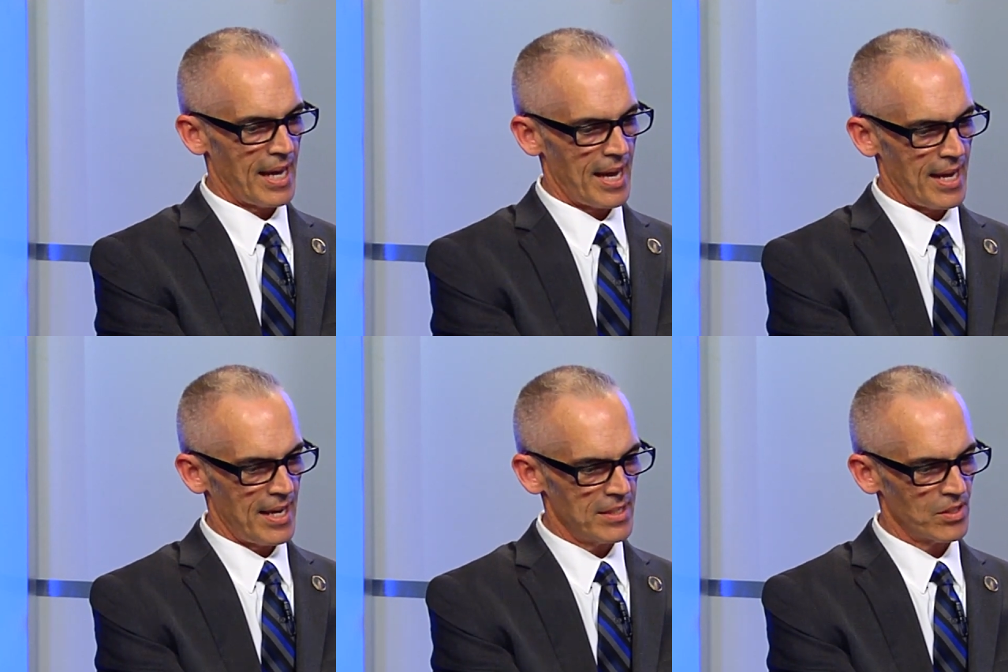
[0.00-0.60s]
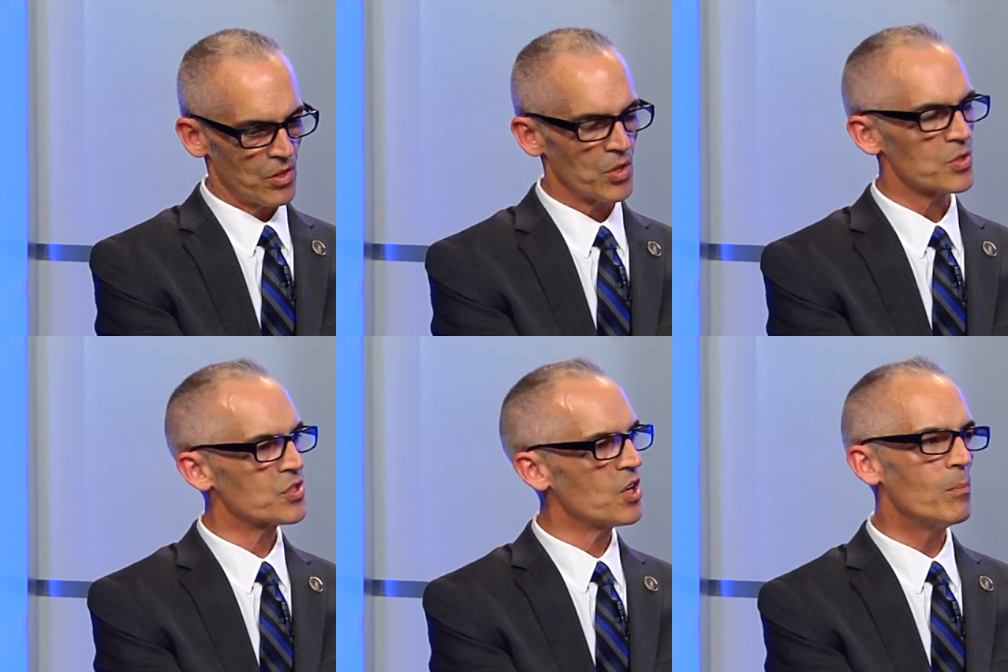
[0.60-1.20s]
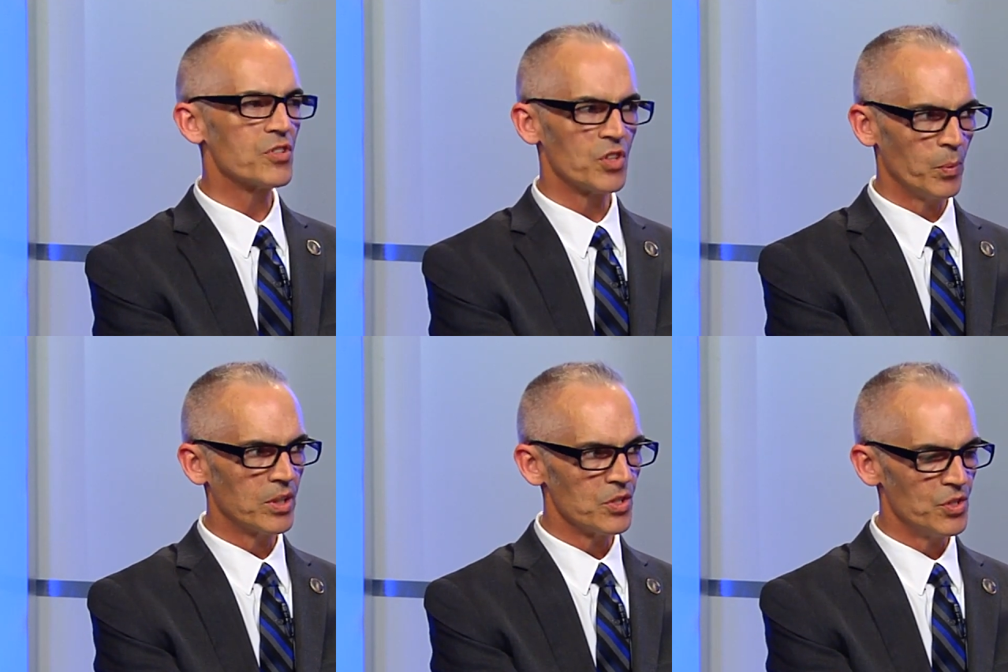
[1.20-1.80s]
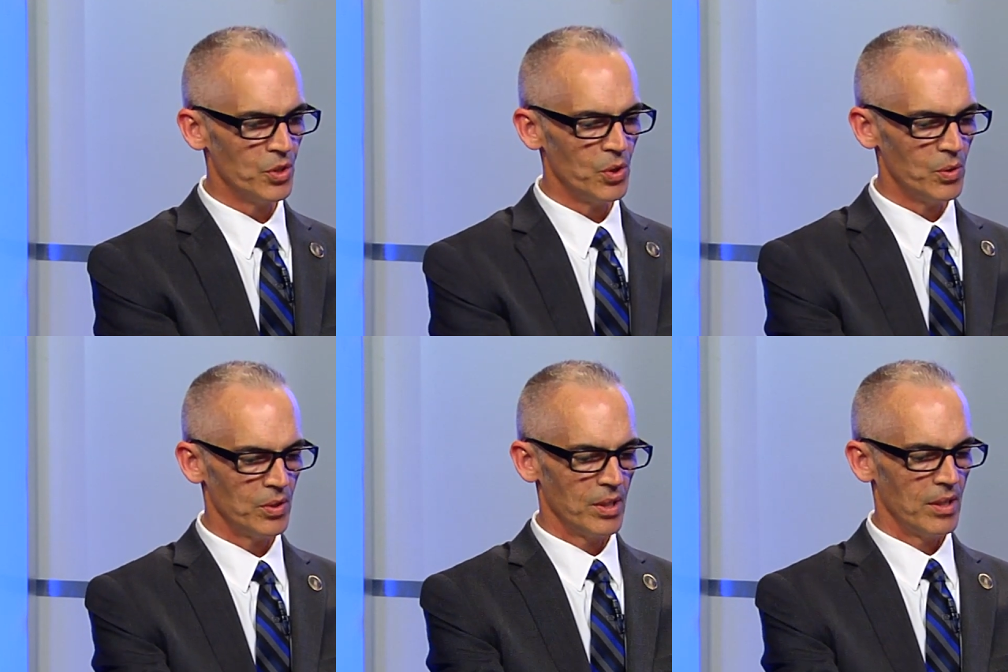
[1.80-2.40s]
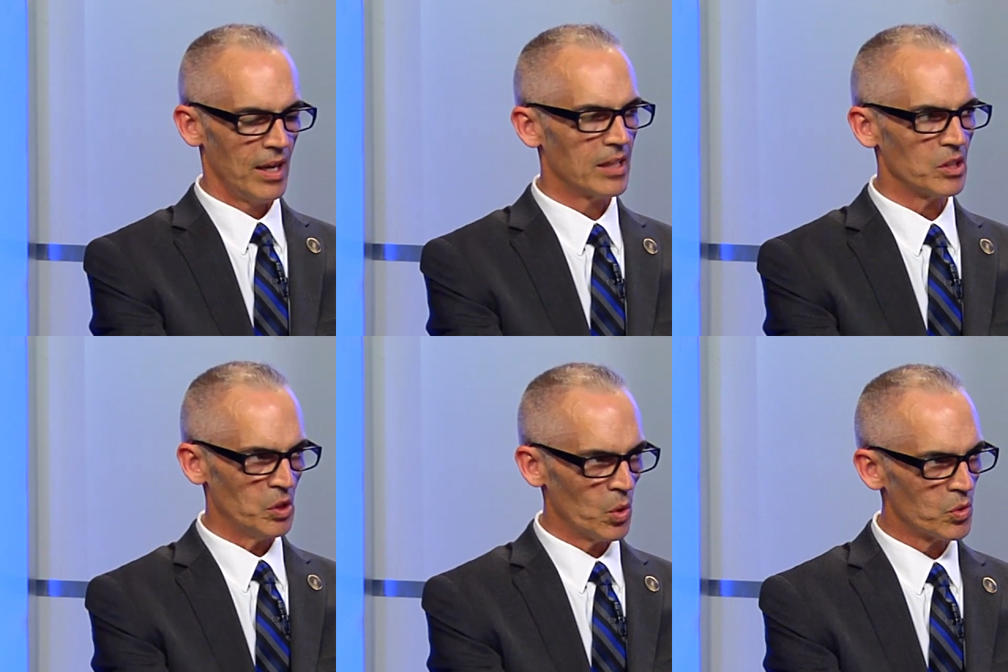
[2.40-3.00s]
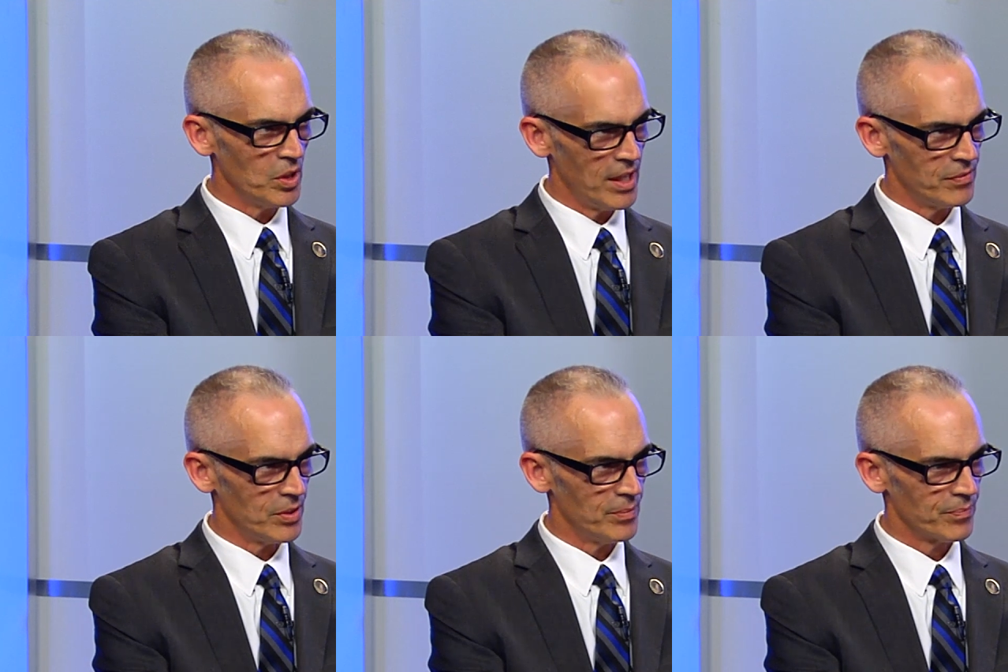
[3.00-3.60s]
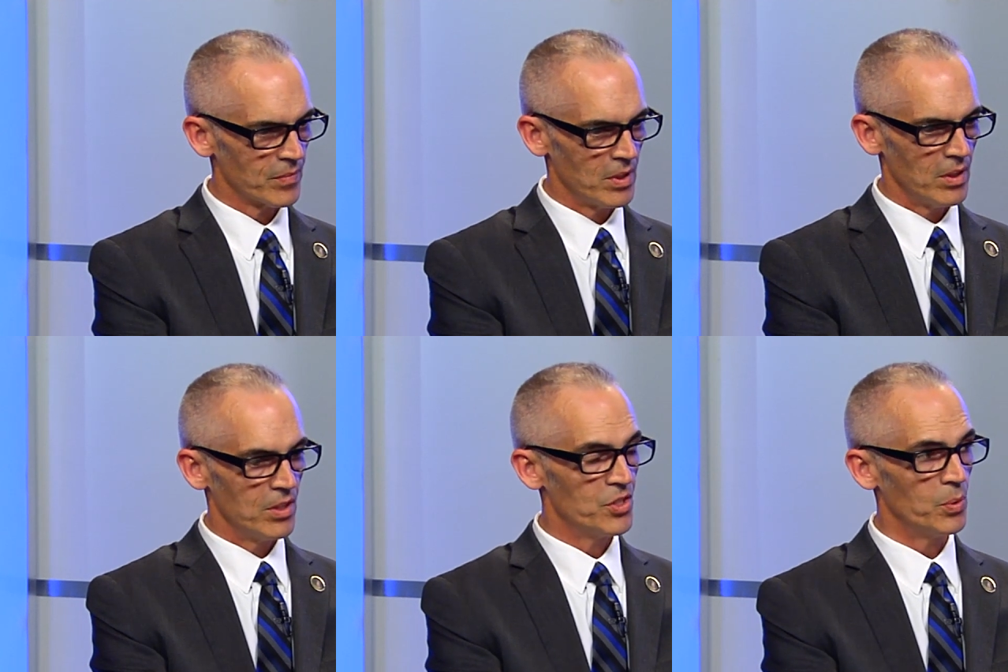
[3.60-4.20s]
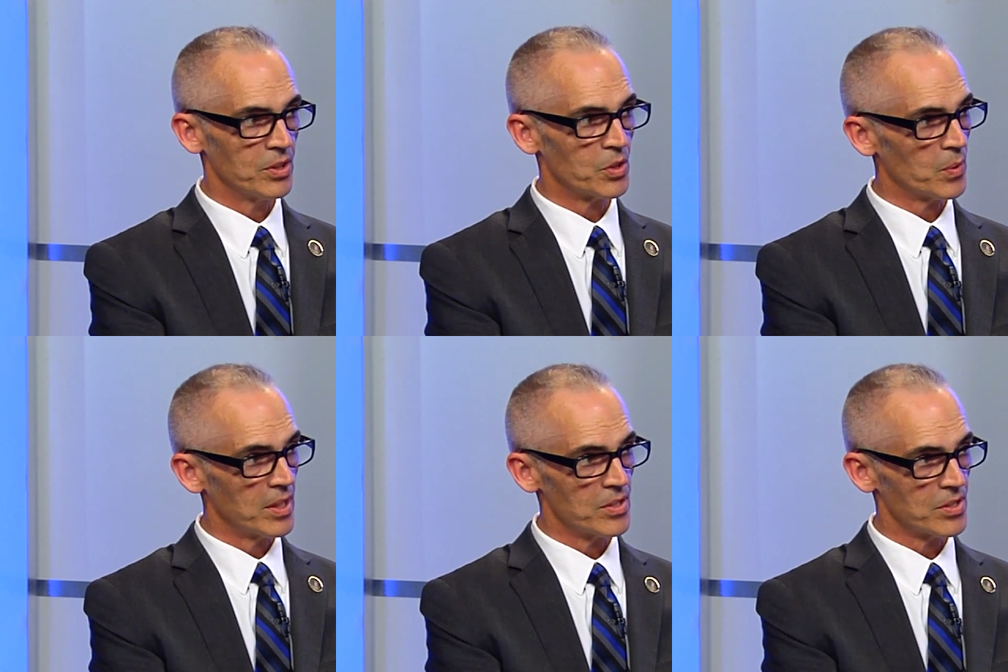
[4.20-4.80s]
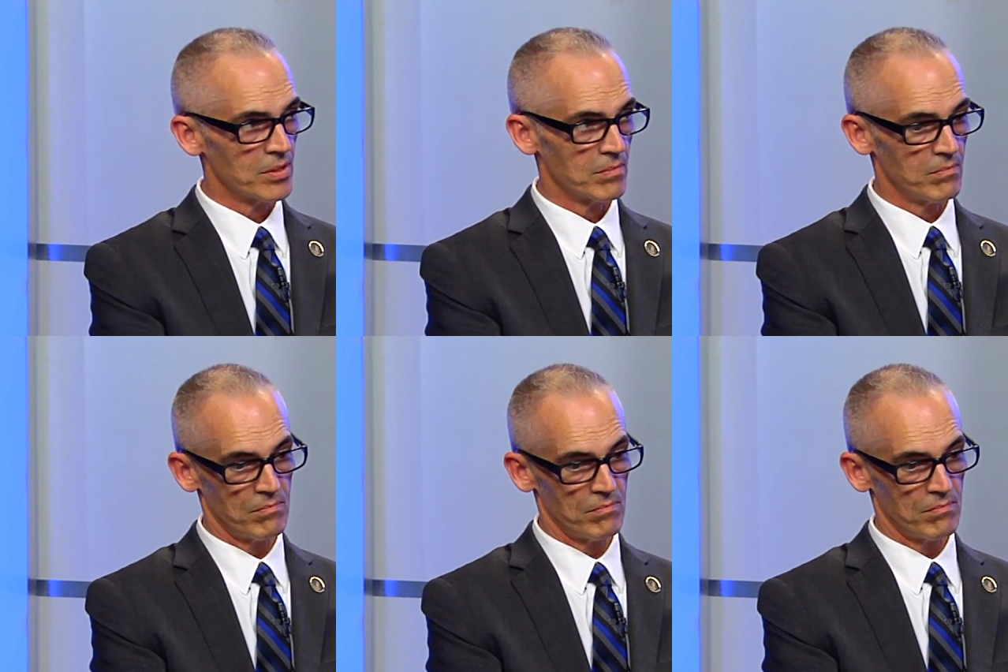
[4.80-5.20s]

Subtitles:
And there's so much that we can do at the local level to increase